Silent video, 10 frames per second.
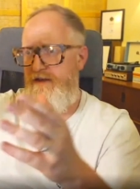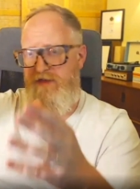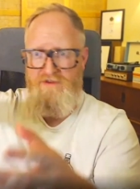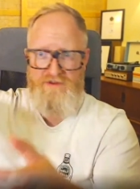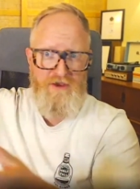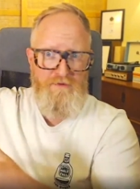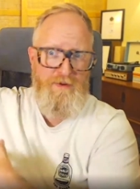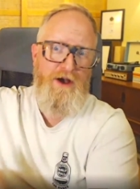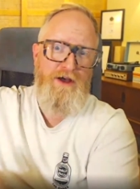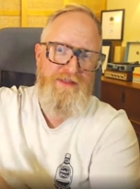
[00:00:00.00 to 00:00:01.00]
there's no
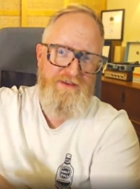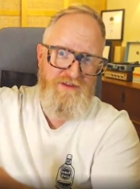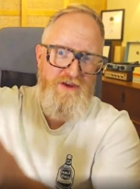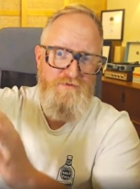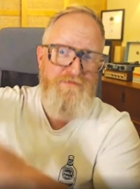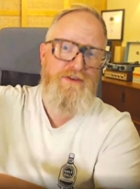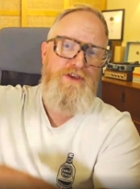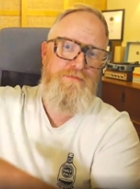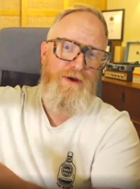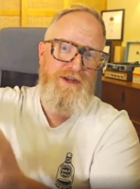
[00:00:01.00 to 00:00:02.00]

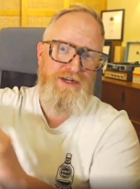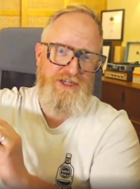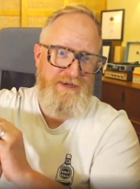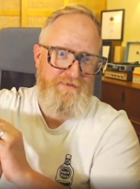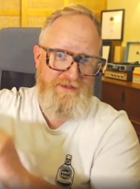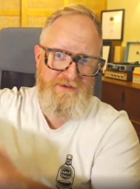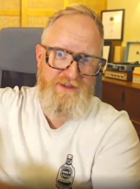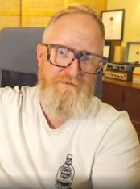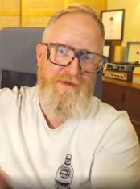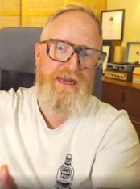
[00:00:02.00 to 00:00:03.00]
revenue partnerships, there's
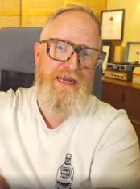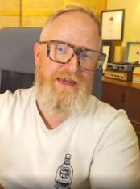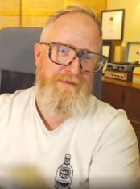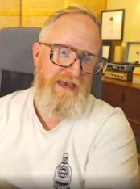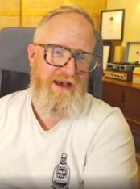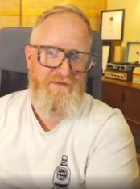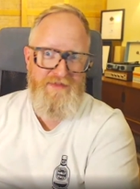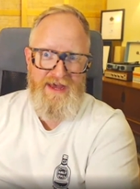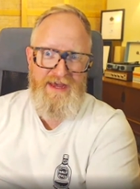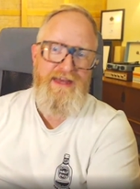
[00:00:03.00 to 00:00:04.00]
no money coming out of
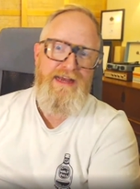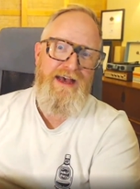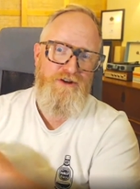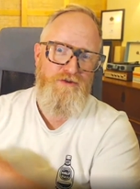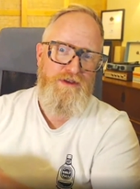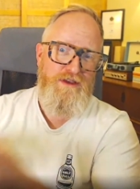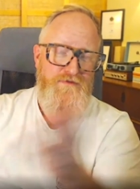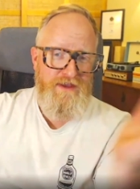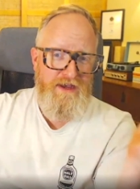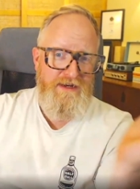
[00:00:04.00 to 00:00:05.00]
that, and all
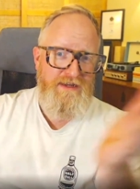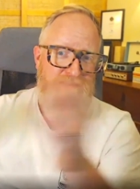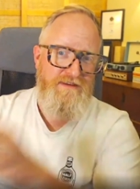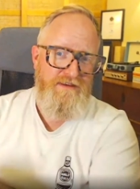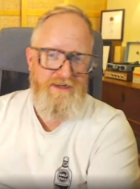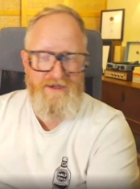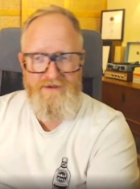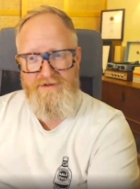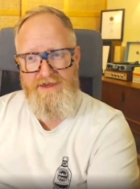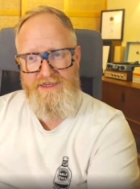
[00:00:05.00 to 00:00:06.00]
you've done is, you
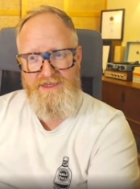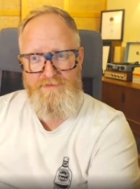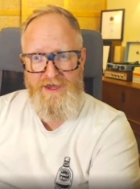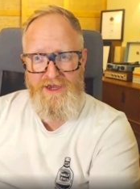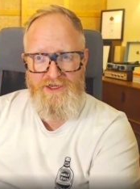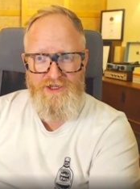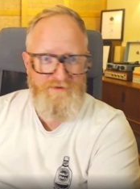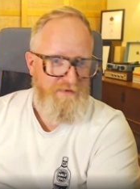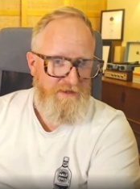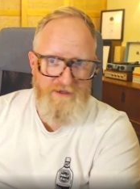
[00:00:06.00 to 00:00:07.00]
know, is
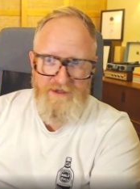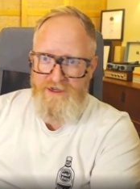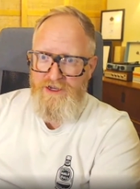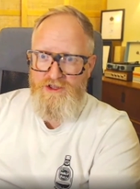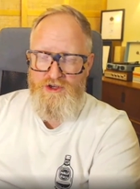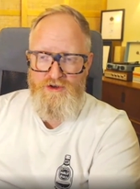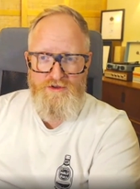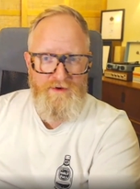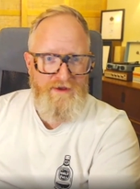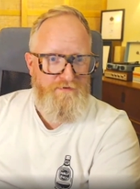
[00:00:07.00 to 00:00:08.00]
splurge
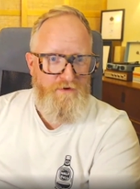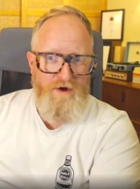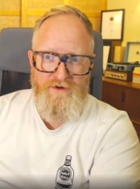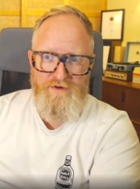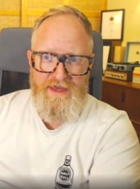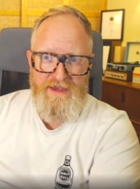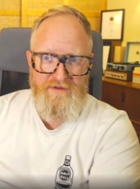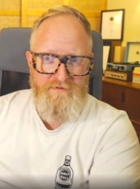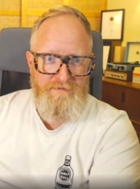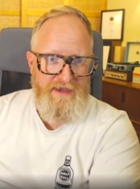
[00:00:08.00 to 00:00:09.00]

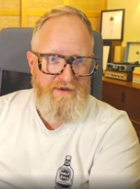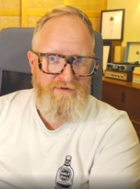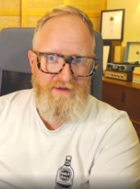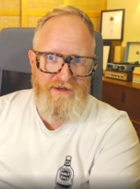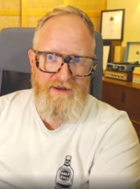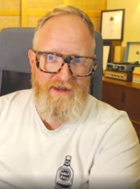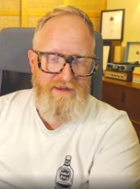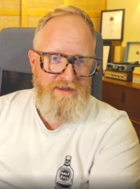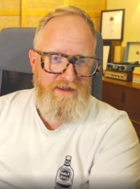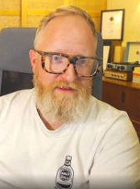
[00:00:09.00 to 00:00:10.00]
200,000-400,000 pound
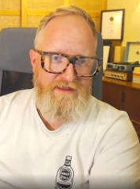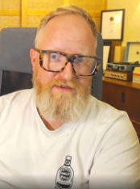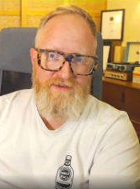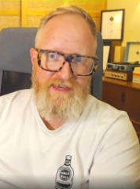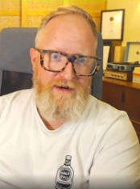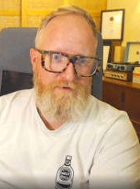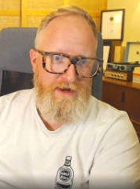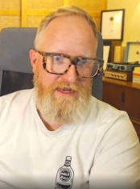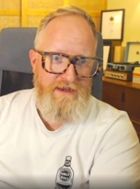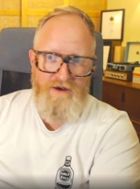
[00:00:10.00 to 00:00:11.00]
in dev
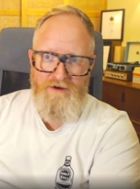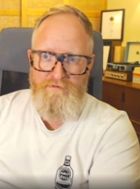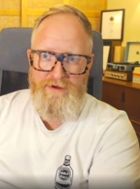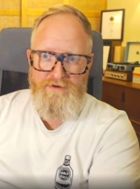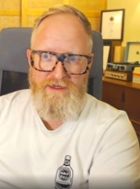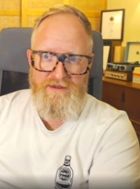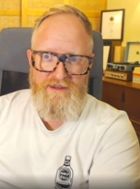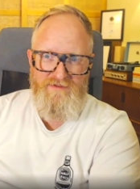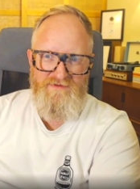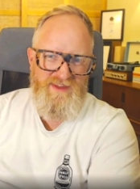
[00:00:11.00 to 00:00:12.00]
salary on building
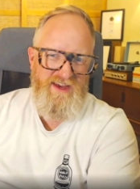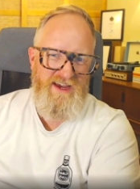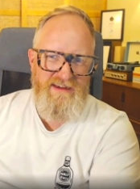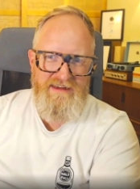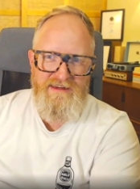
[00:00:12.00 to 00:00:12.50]
stuff that